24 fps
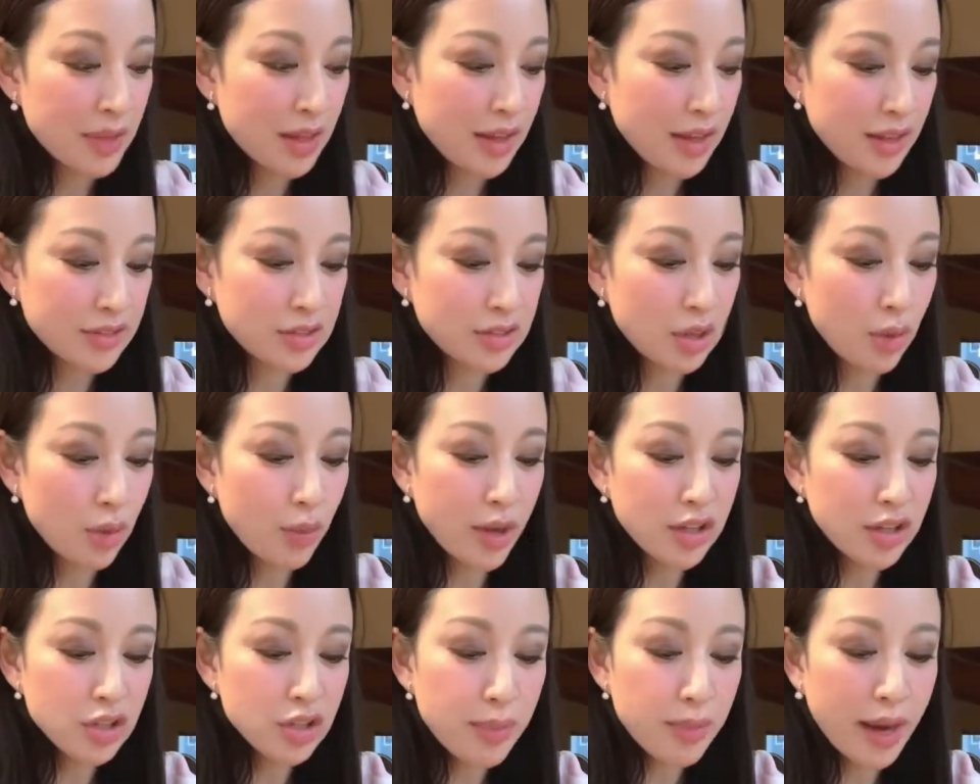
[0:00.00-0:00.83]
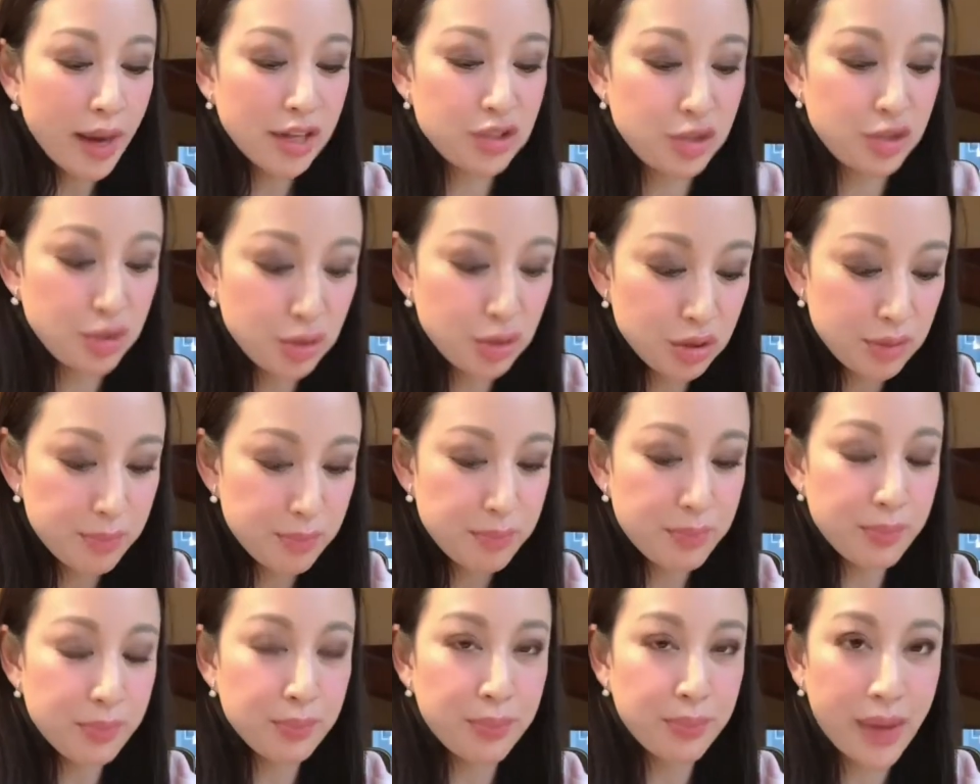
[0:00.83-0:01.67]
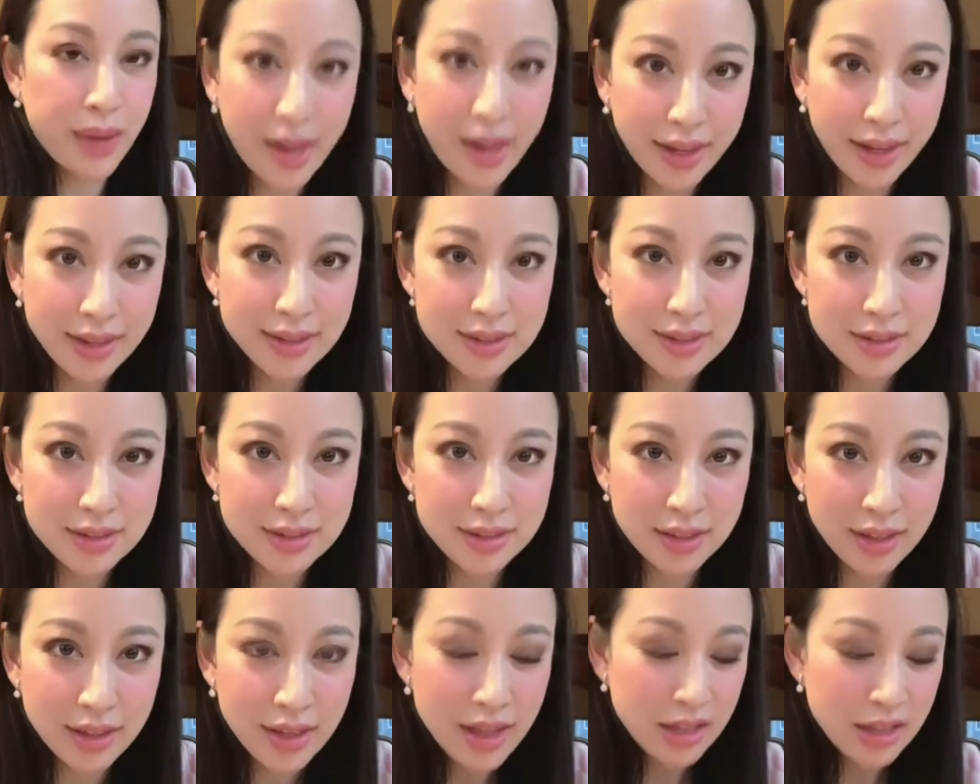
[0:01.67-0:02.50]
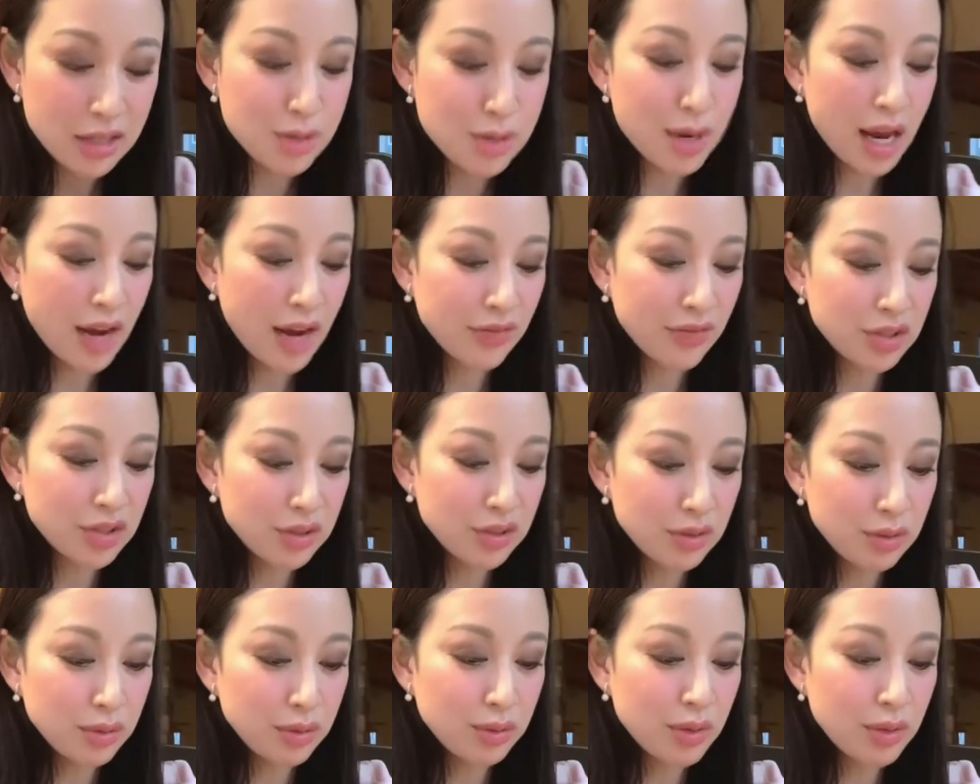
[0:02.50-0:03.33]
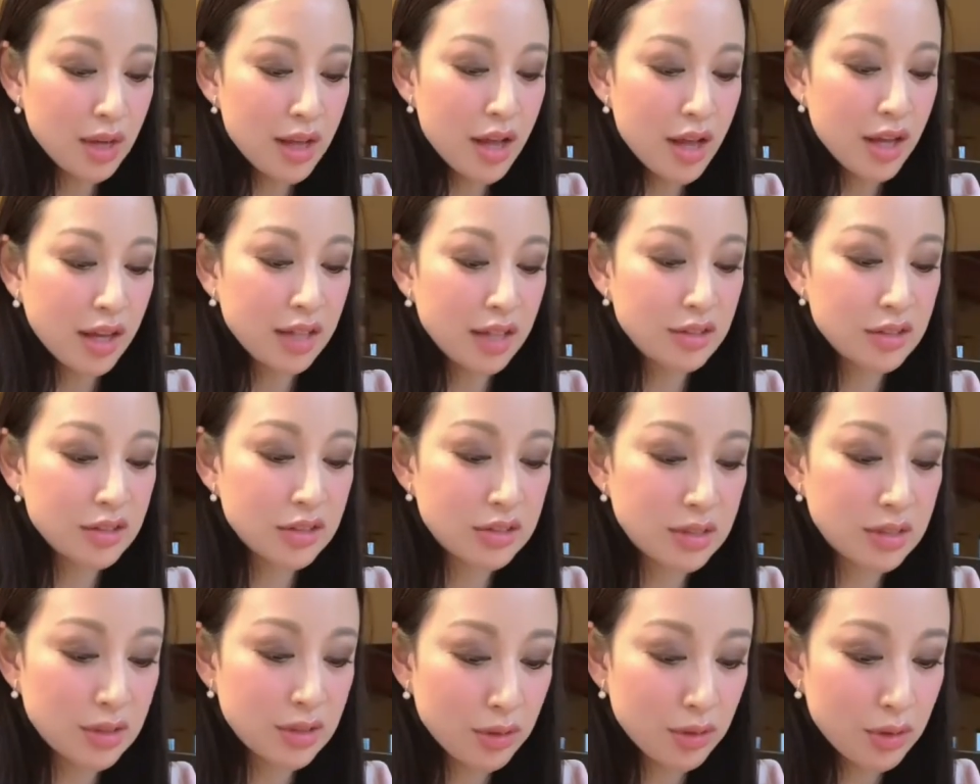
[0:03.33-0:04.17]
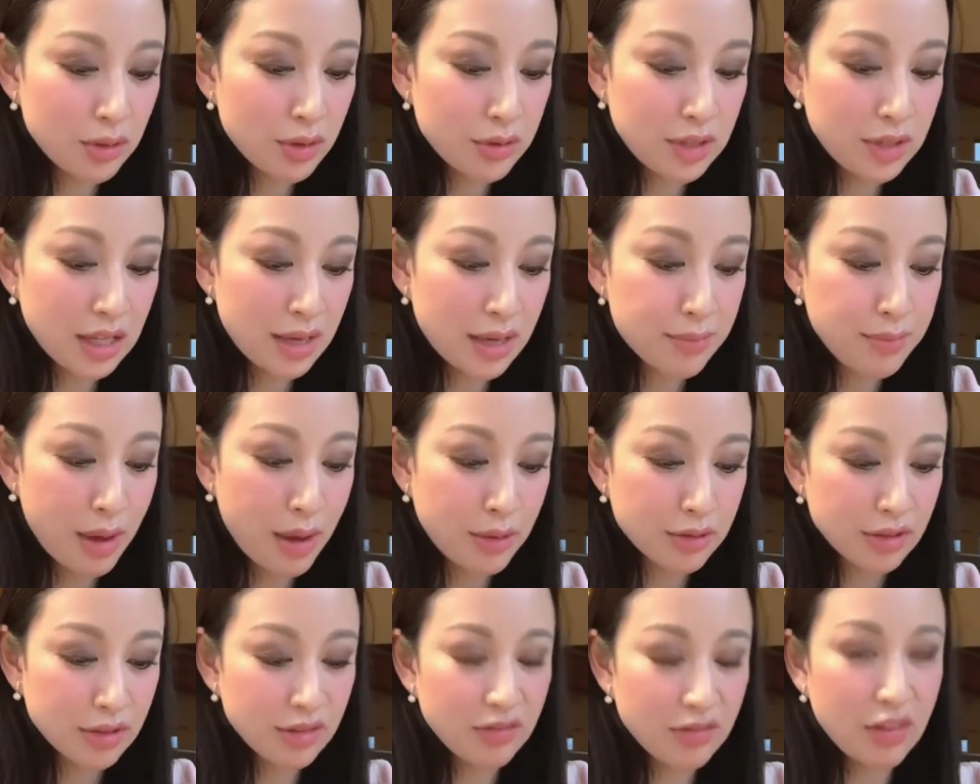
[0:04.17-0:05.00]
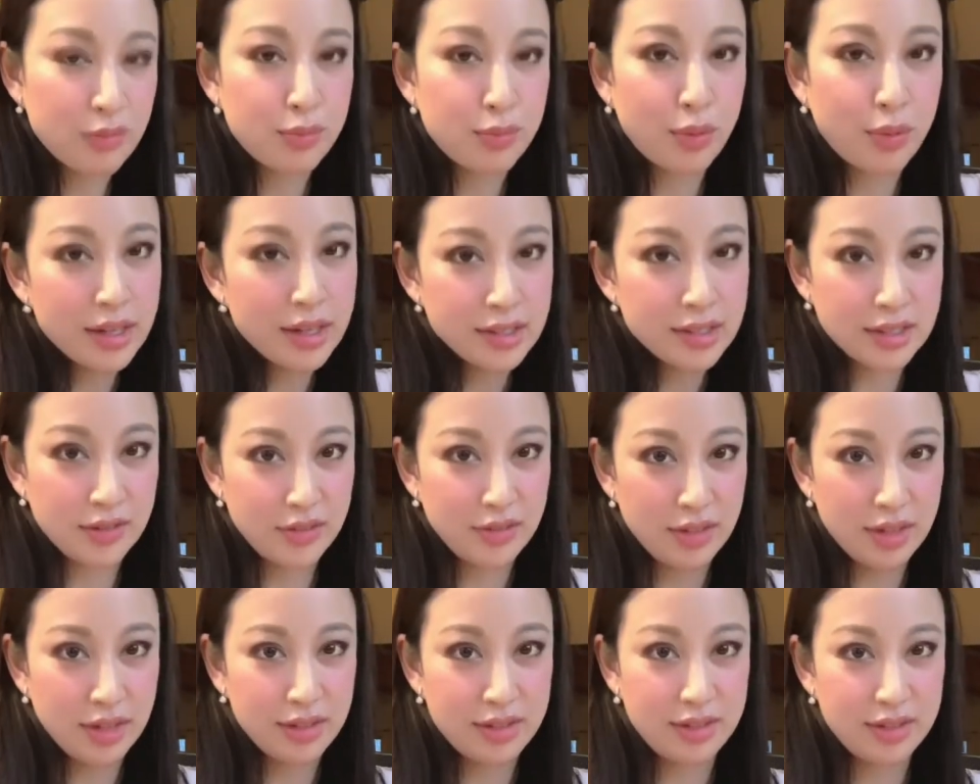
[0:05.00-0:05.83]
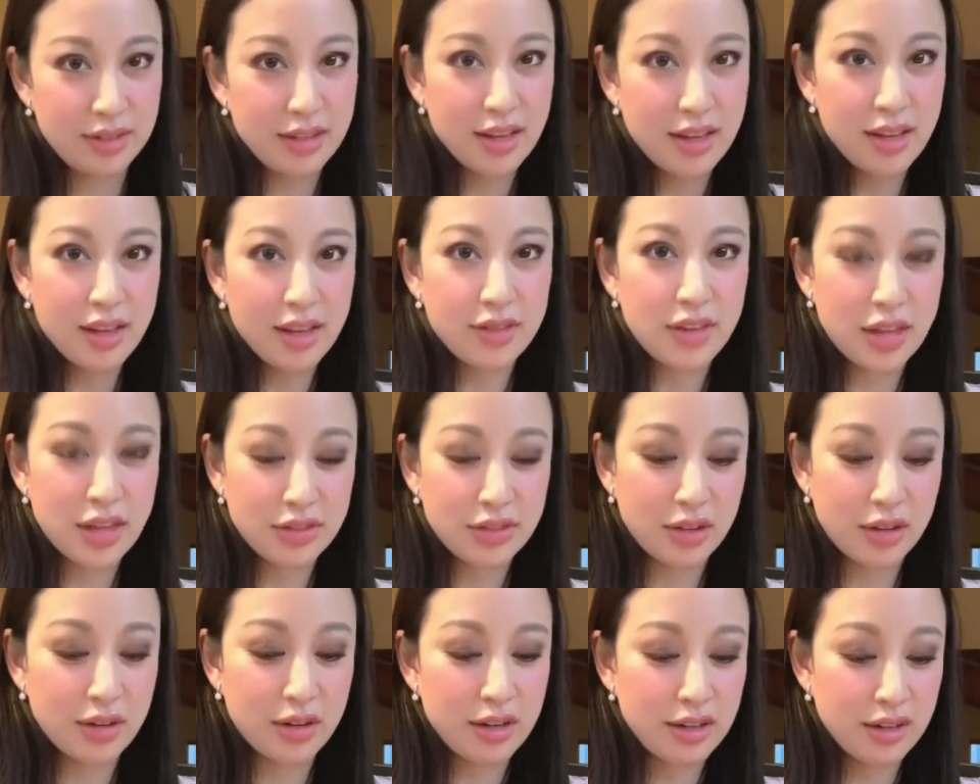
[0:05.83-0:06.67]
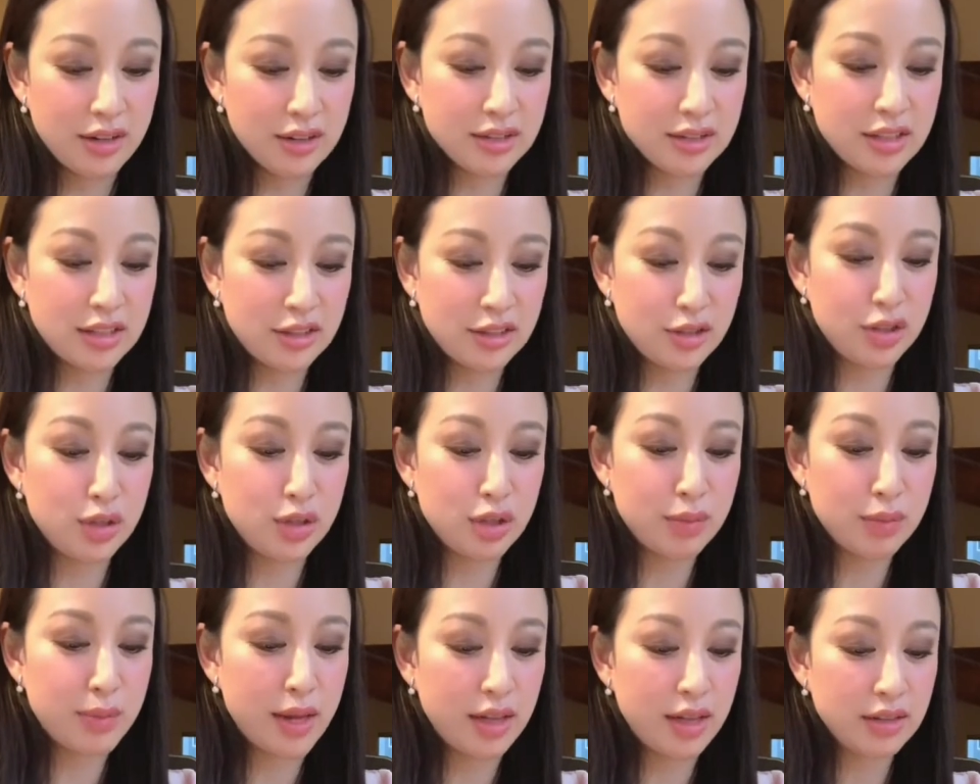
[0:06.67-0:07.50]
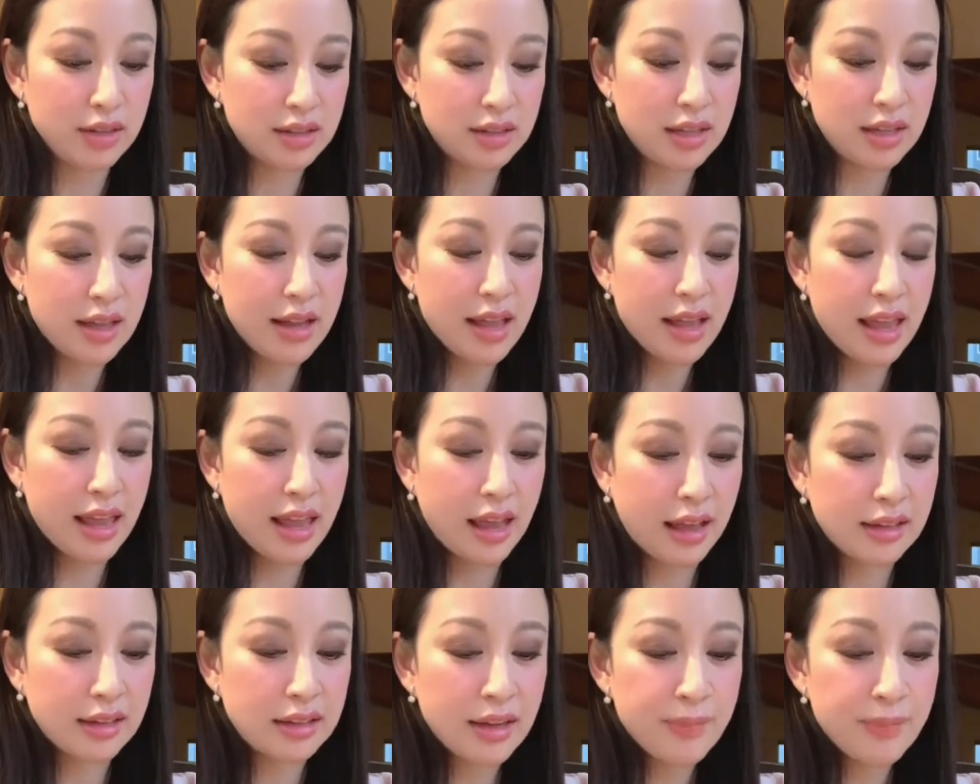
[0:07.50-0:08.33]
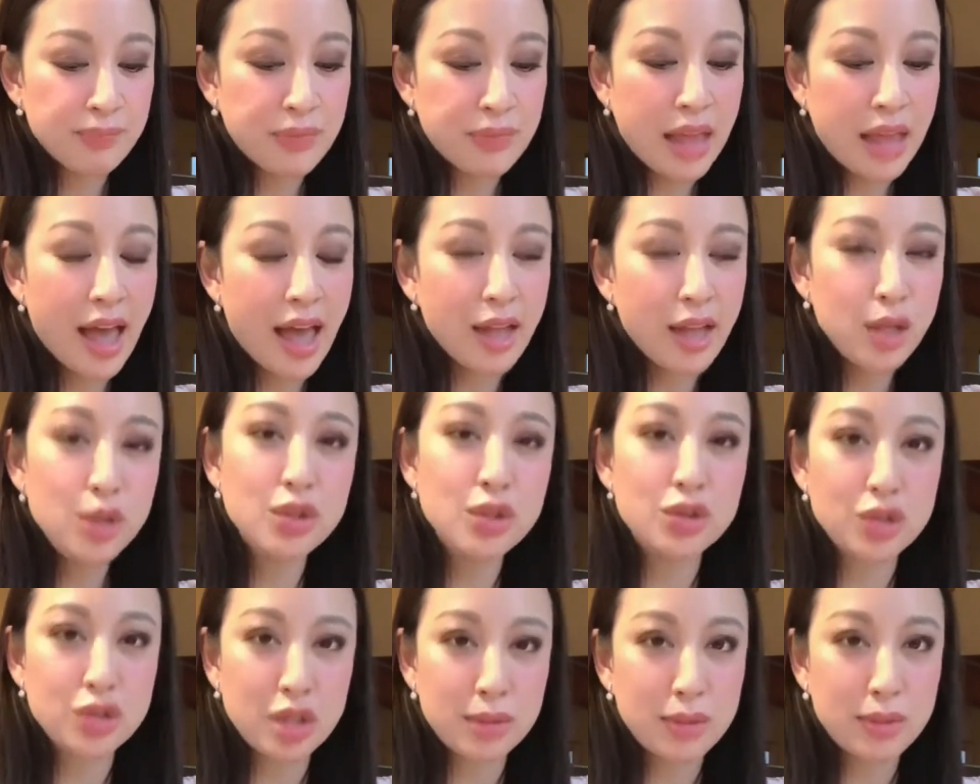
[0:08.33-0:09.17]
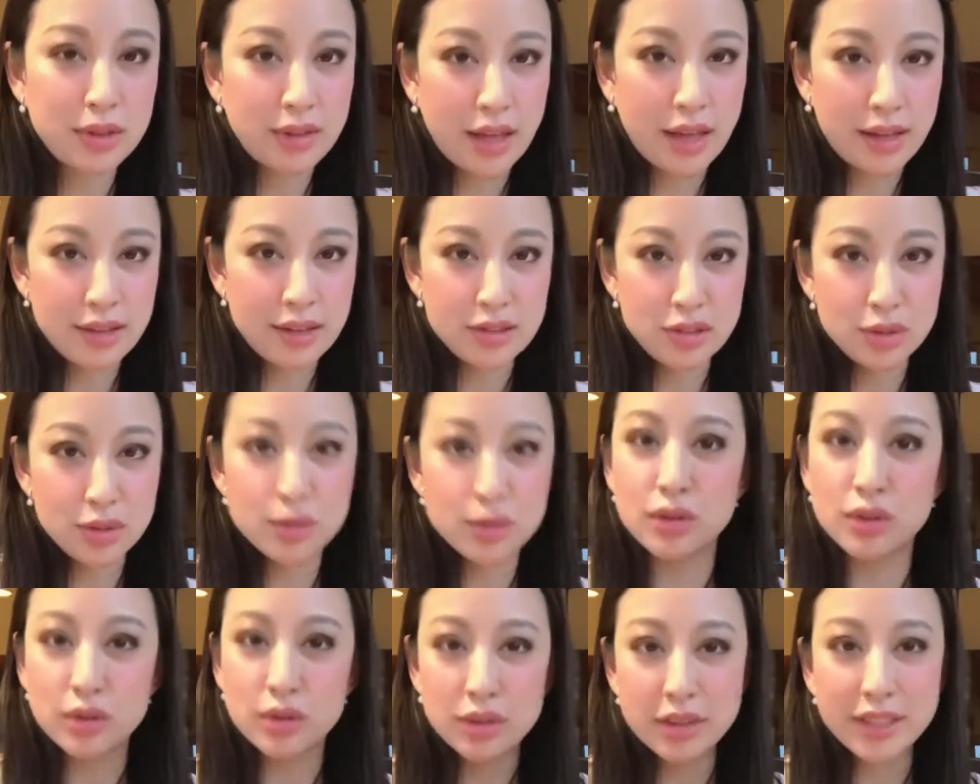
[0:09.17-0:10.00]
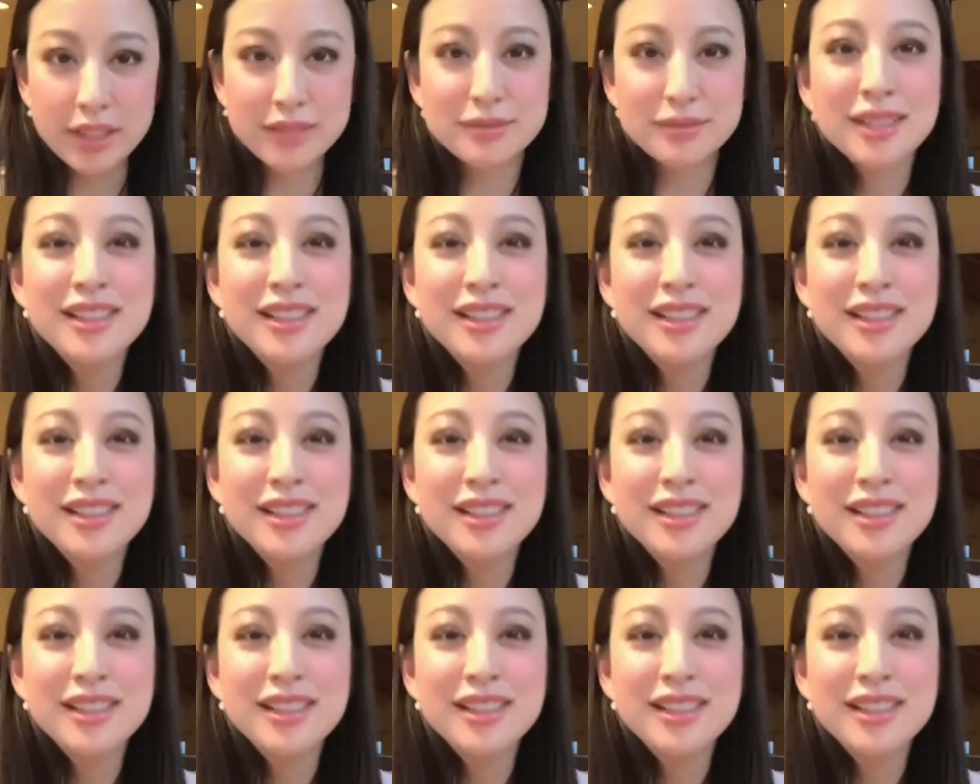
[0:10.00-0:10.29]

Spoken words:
So when you buy toothpaste, you have to consider the amount of abrasiveness that there is in the toothpaste. And how you determine that is you Google it.